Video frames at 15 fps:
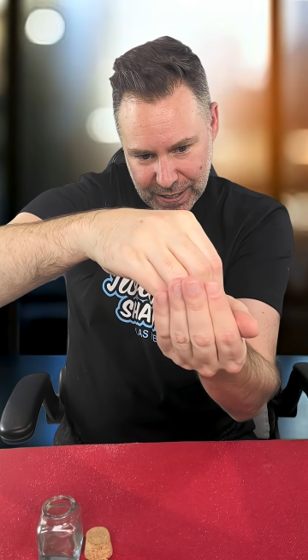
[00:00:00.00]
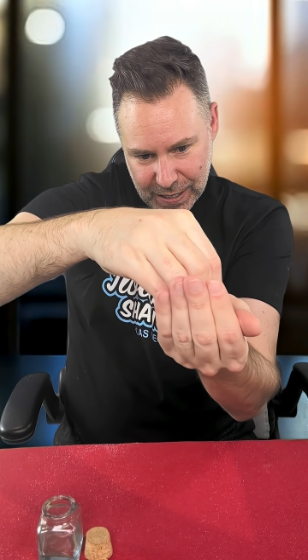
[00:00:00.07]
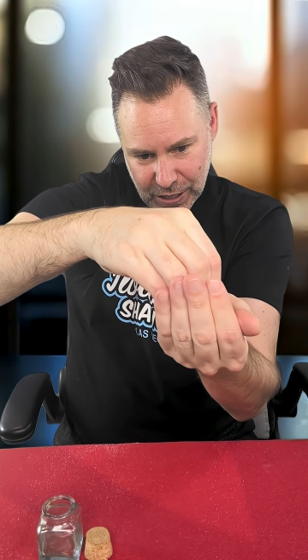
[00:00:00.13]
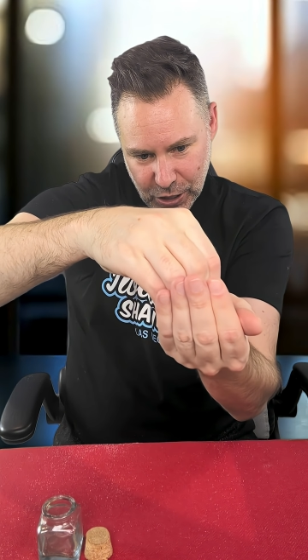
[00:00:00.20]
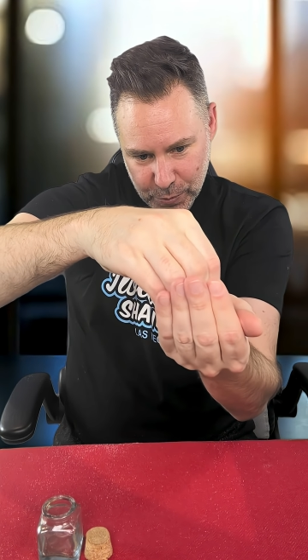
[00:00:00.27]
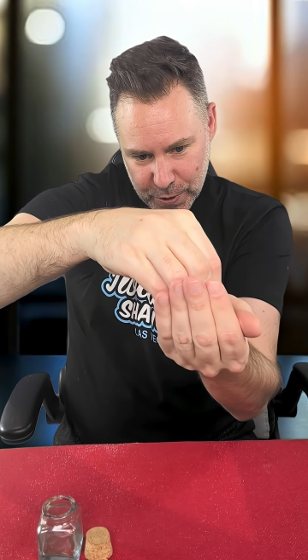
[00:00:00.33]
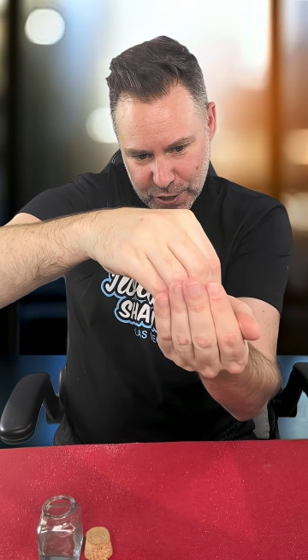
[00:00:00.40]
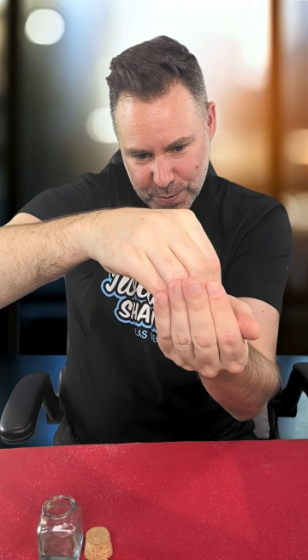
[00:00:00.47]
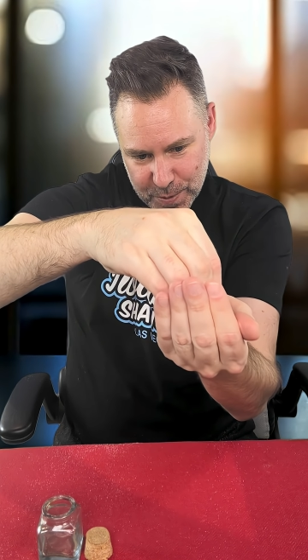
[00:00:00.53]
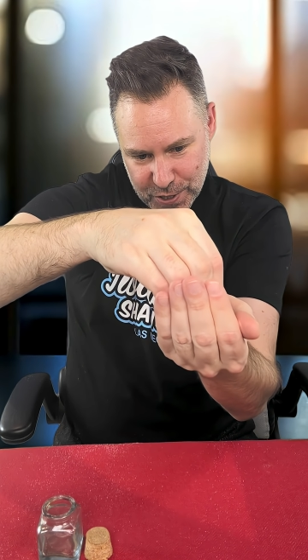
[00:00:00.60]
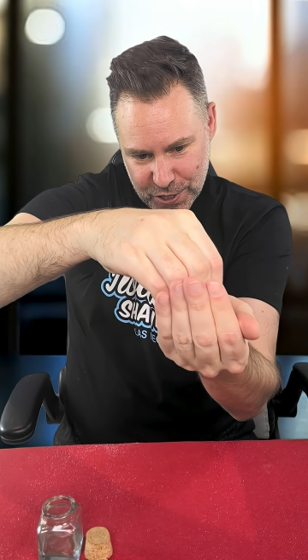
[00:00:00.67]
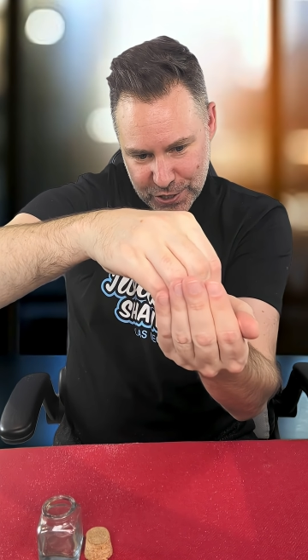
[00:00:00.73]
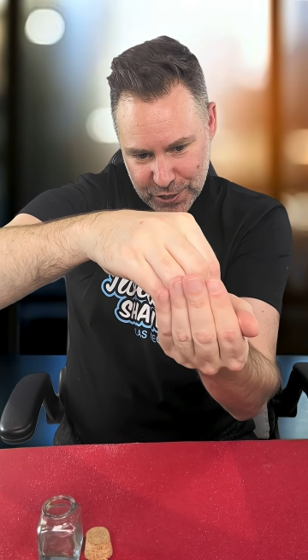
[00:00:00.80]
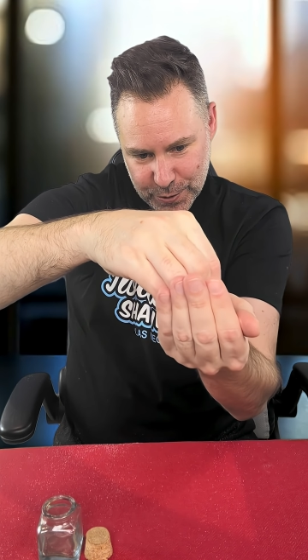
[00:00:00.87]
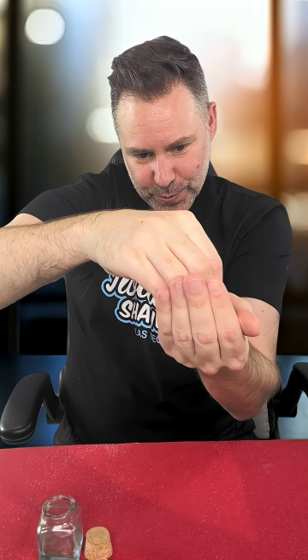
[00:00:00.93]
Most
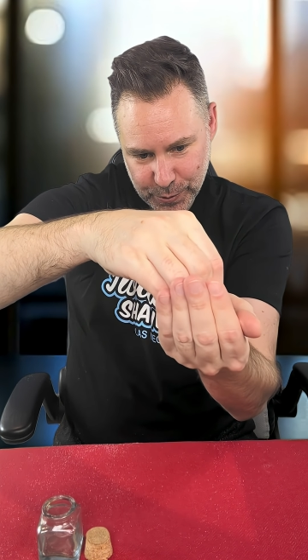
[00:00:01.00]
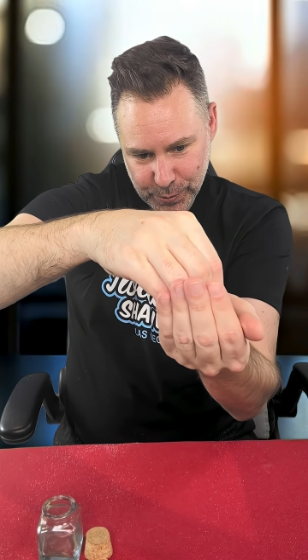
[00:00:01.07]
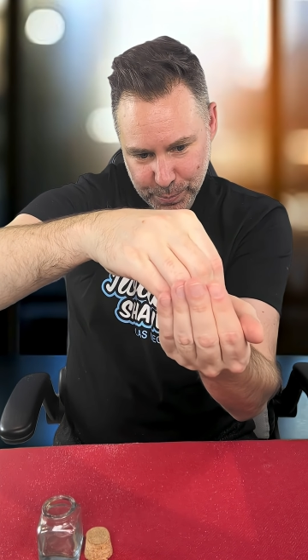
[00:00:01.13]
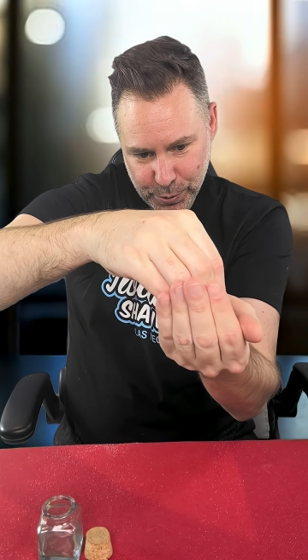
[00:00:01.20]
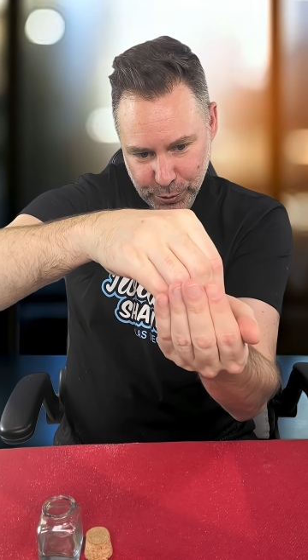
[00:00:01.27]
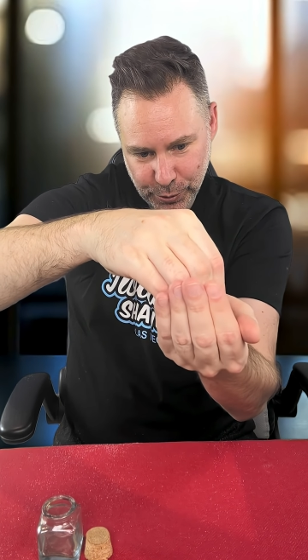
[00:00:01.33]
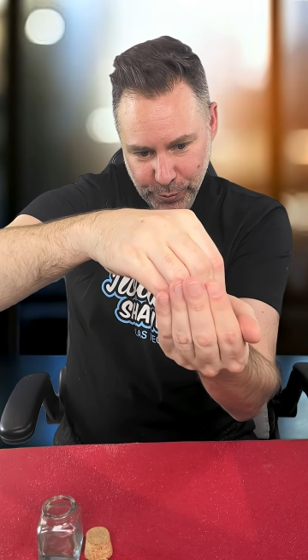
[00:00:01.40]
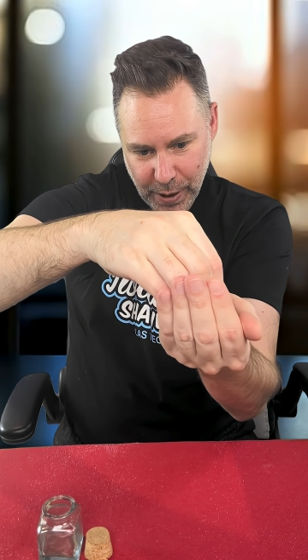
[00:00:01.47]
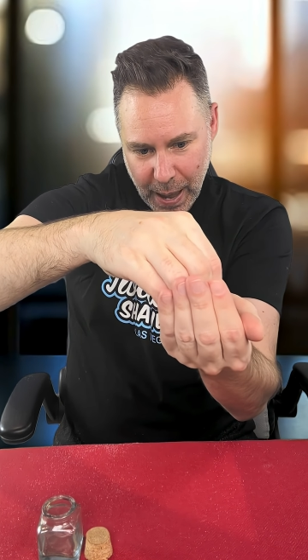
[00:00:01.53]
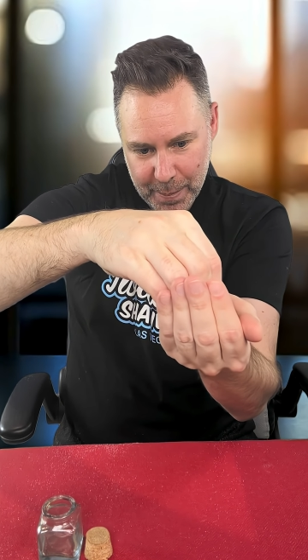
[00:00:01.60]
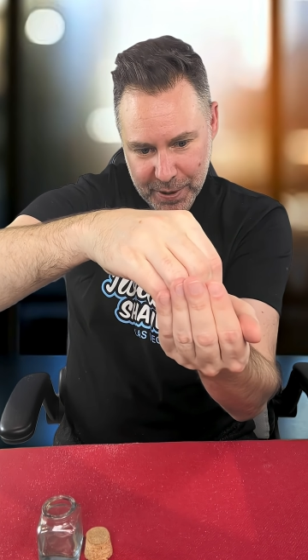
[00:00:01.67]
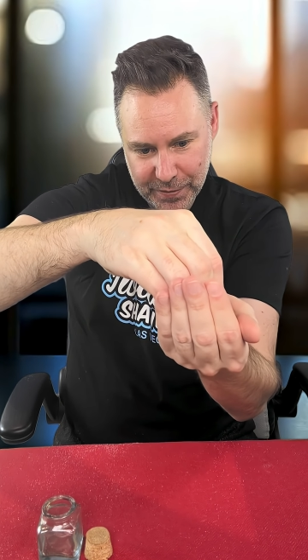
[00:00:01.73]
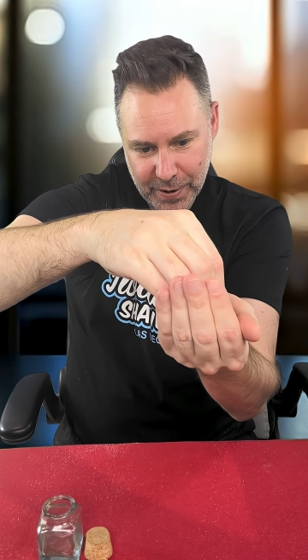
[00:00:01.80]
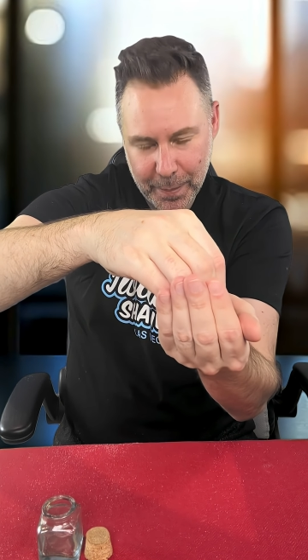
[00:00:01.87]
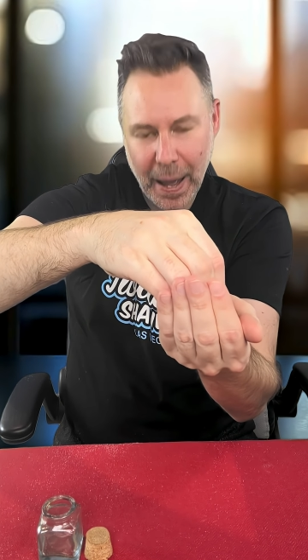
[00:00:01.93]
magicians will pull a
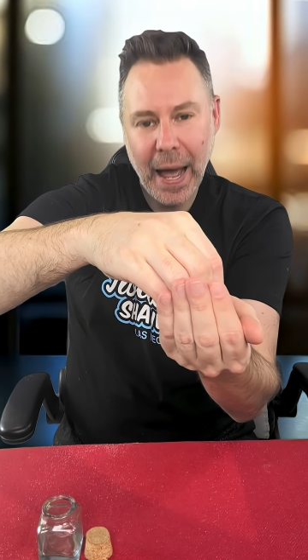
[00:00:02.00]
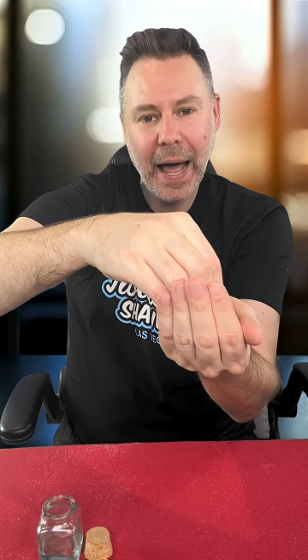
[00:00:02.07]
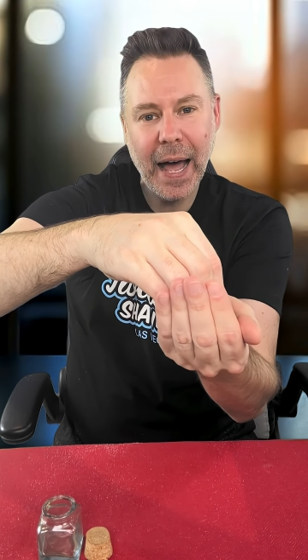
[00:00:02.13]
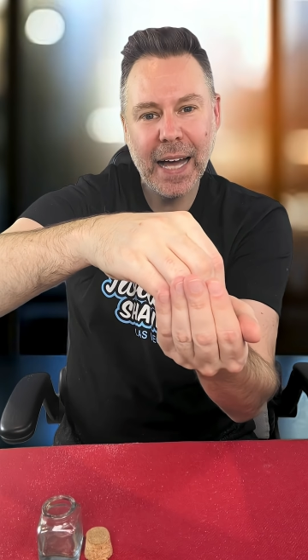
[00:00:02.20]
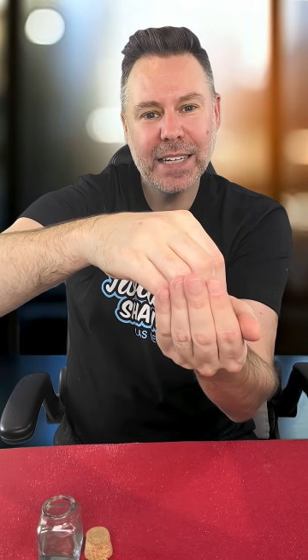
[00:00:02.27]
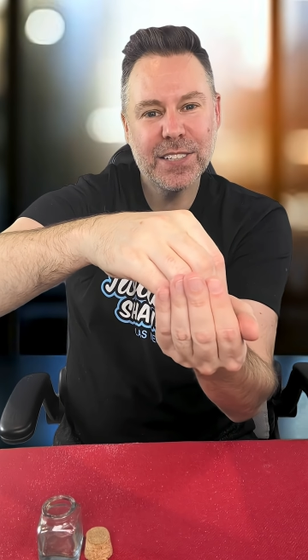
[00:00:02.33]
rabbit from a hat.